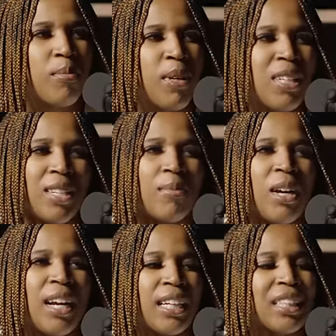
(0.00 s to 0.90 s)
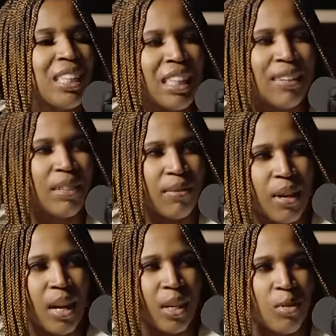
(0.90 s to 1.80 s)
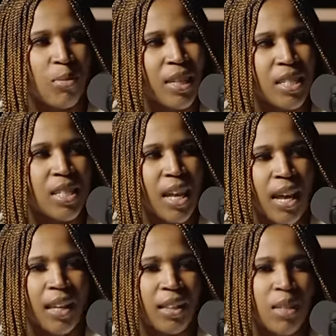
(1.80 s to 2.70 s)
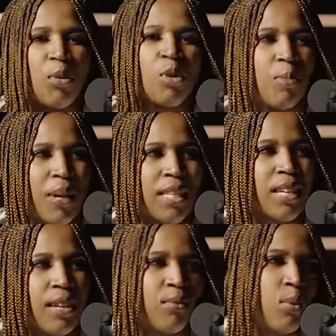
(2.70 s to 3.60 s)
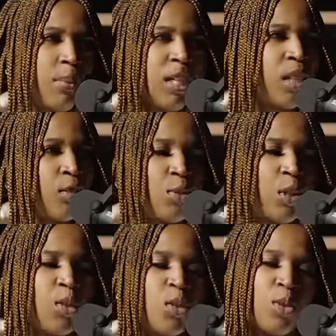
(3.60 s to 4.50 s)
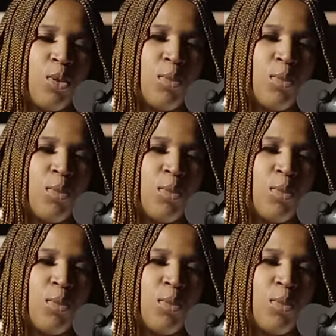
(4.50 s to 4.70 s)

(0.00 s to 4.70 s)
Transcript: because I'm not actually giving value by just saying the most basic information for YouTube.